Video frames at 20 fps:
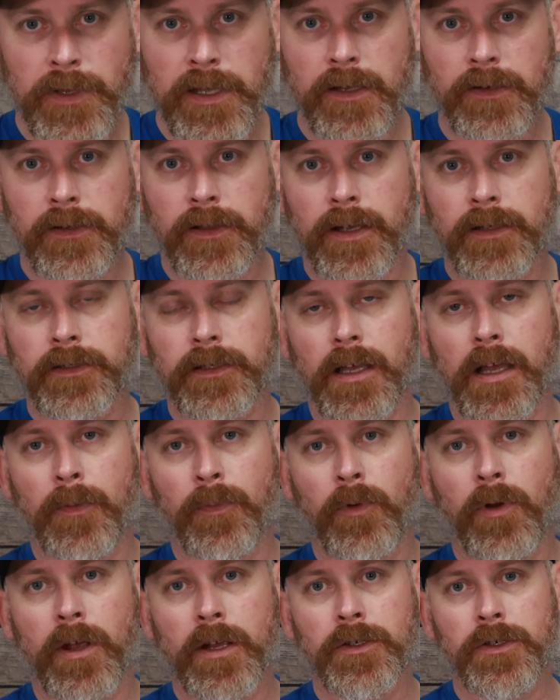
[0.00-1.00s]
me and you like to
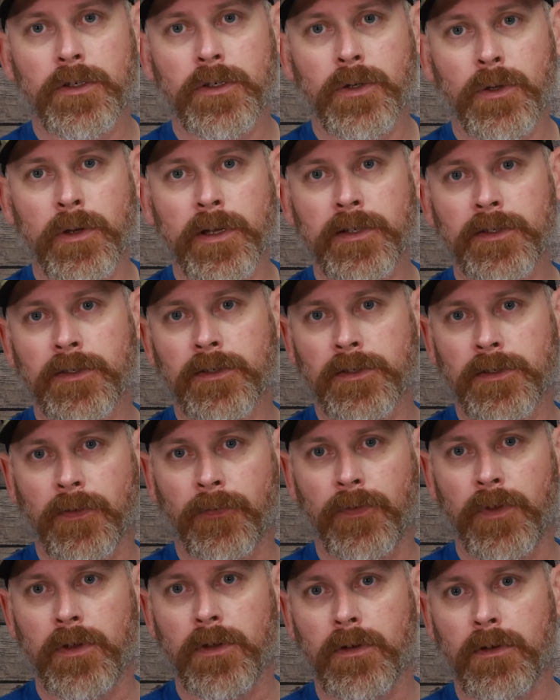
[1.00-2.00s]
upgrade your toys, there's a
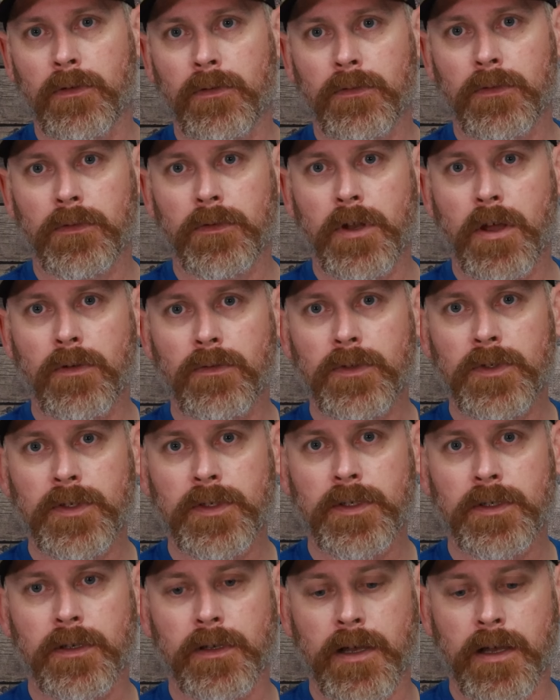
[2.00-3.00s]
few
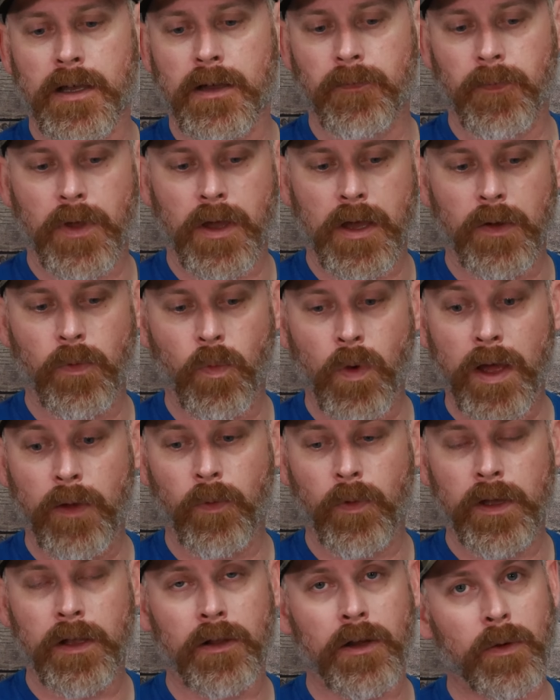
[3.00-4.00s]
notes on what
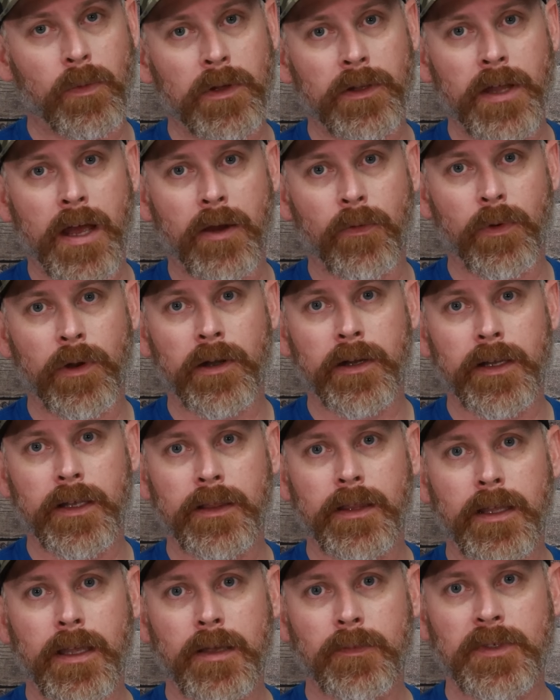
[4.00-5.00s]
will or will not work
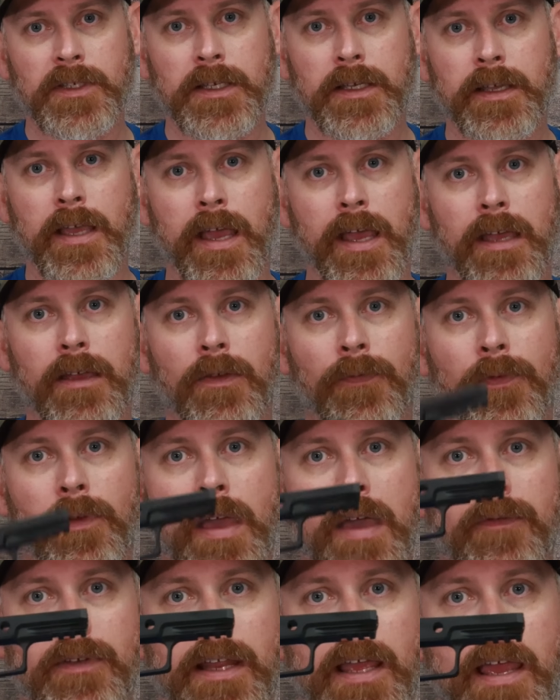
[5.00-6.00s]
in the MCK. If you
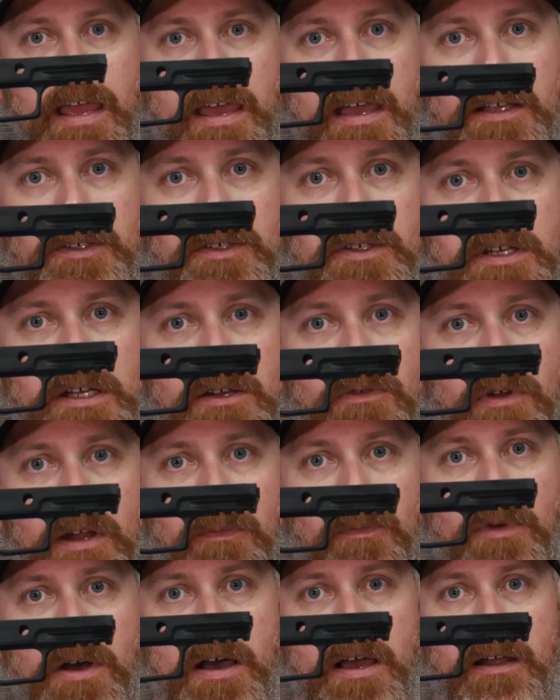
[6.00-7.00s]
have an AXG
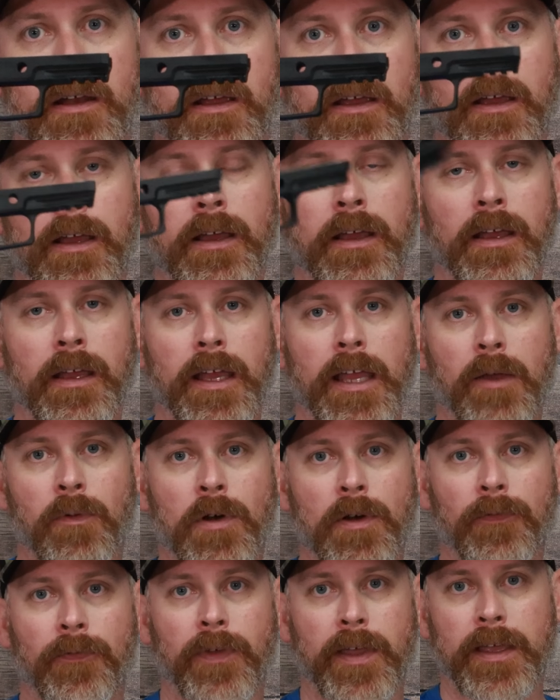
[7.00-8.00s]
grip mod, it
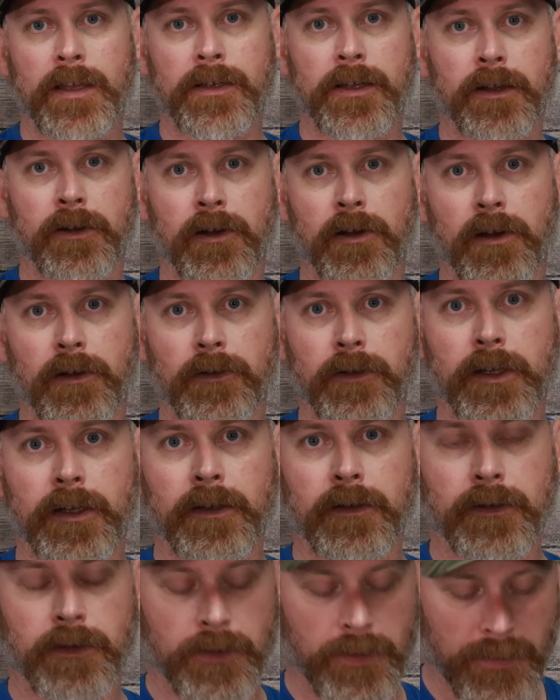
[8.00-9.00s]
won't fit in it
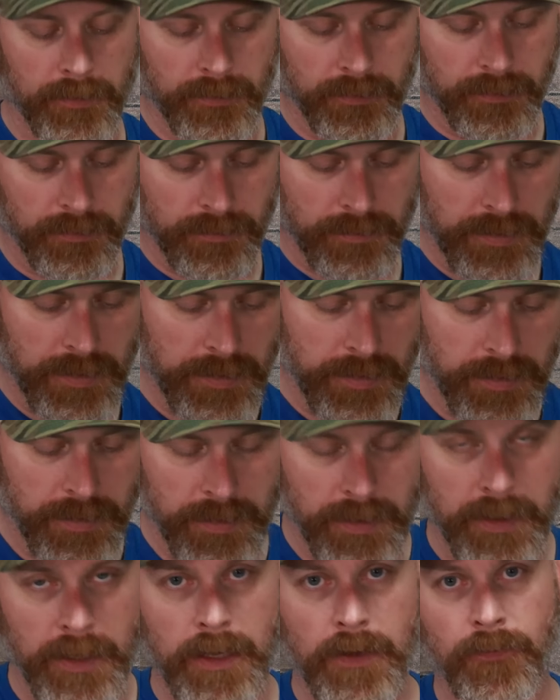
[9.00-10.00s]
currently.
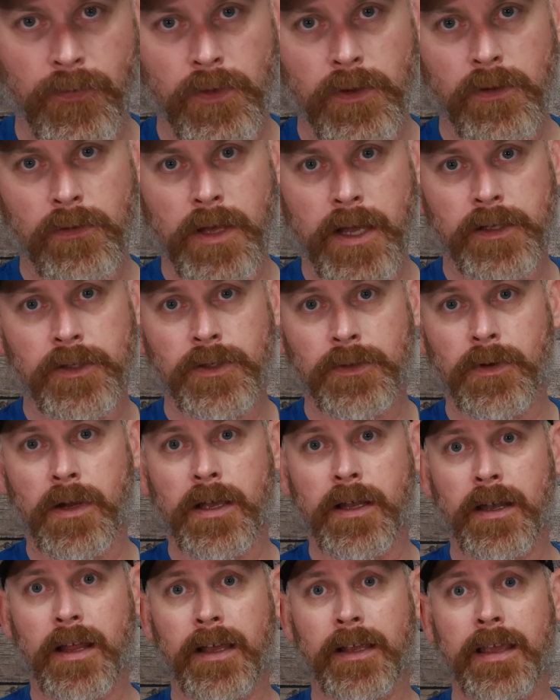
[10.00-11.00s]
If you like to
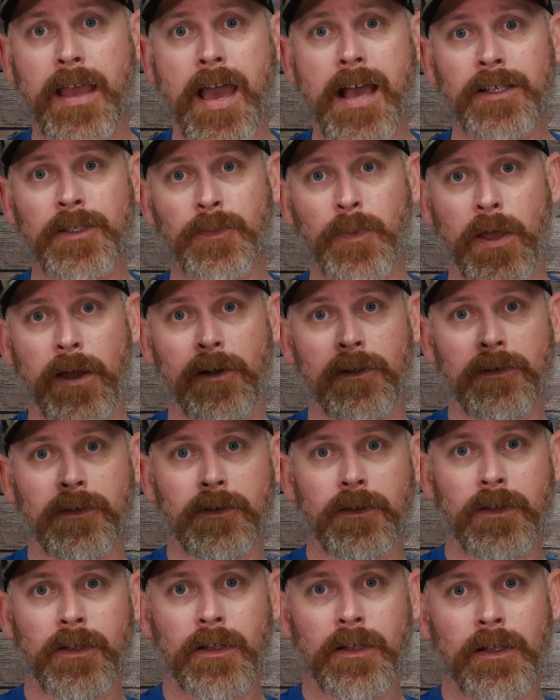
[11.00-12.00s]
run a gas
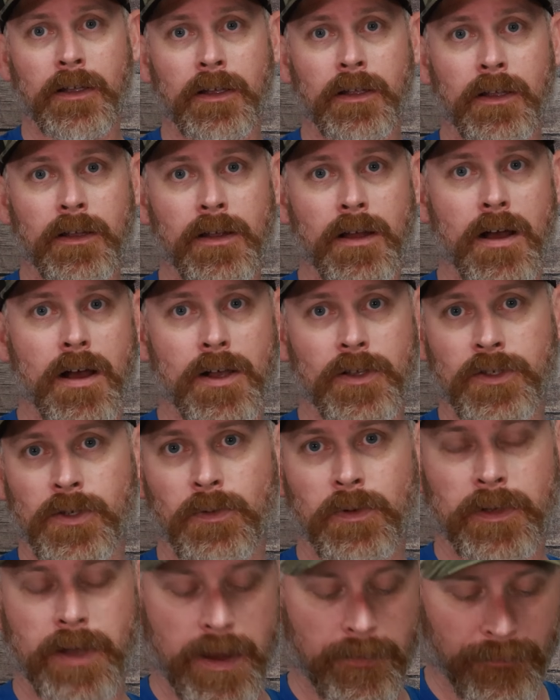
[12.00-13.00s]
pedal, also
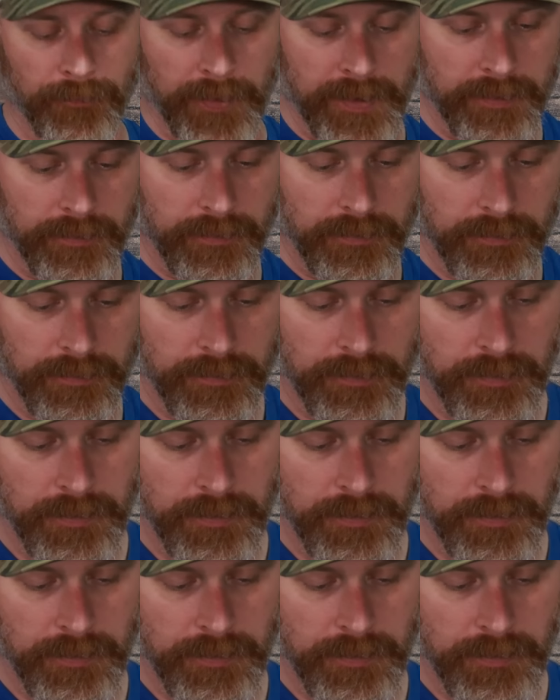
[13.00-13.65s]
will not fit.